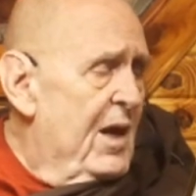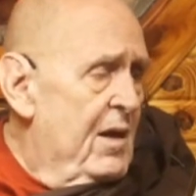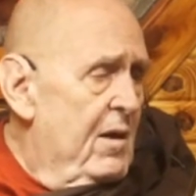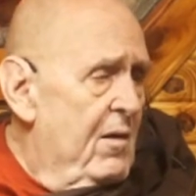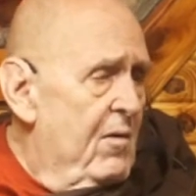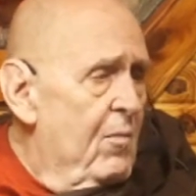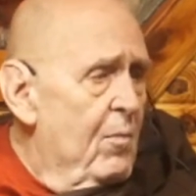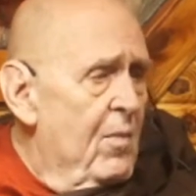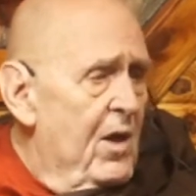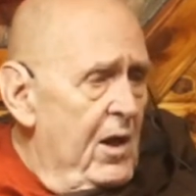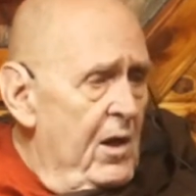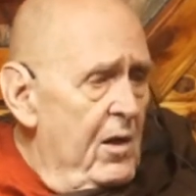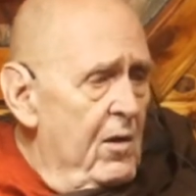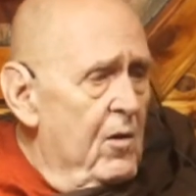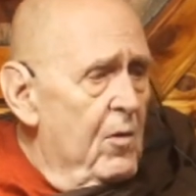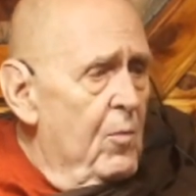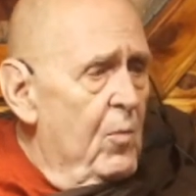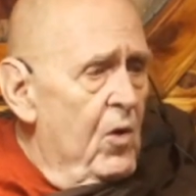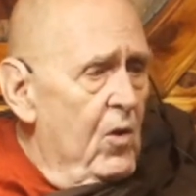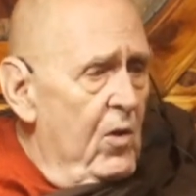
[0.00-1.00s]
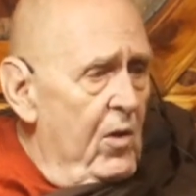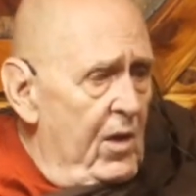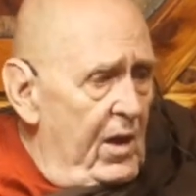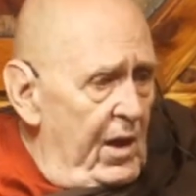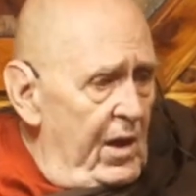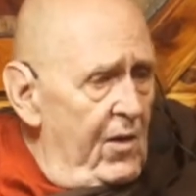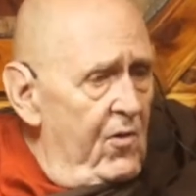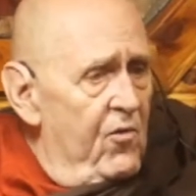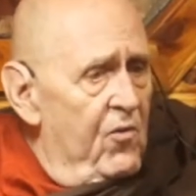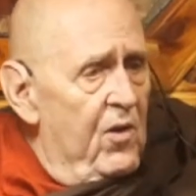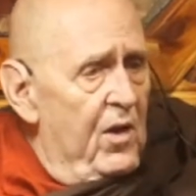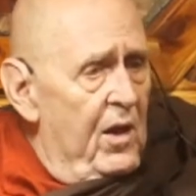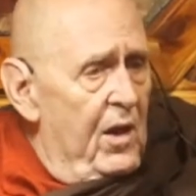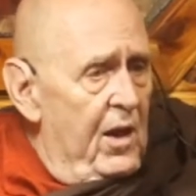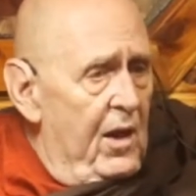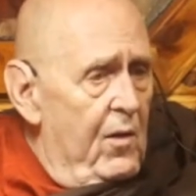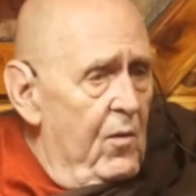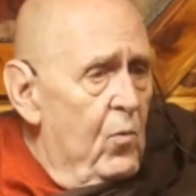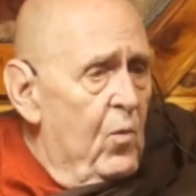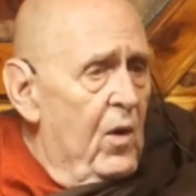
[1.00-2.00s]
mind to mind
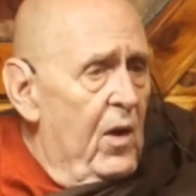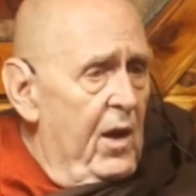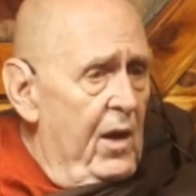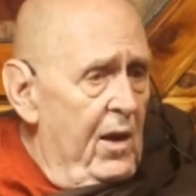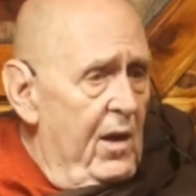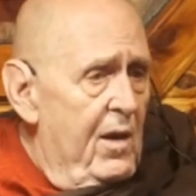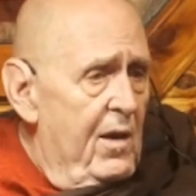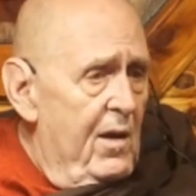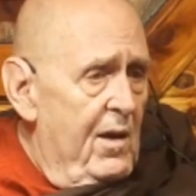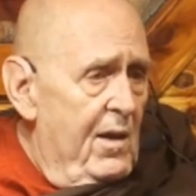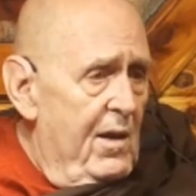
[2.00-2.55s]
communication that way.